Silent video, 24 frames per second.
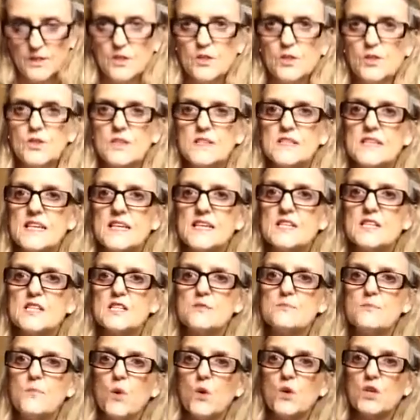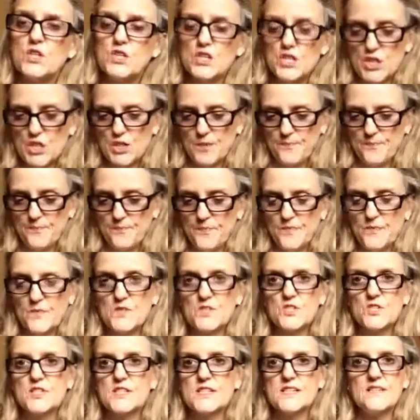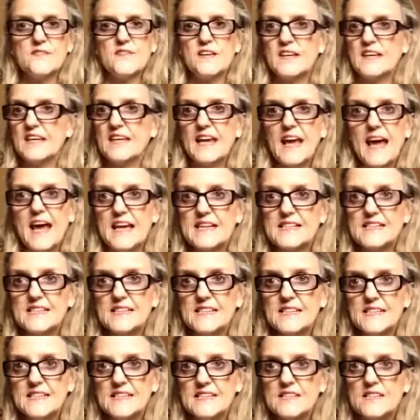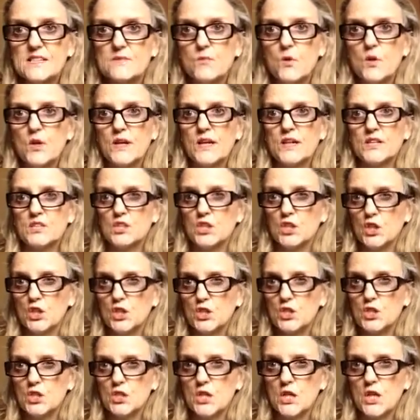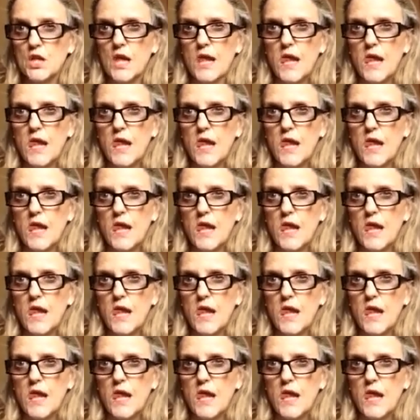look, and say it's sport, which doesn't have any gas in it. It's more like a Duluth.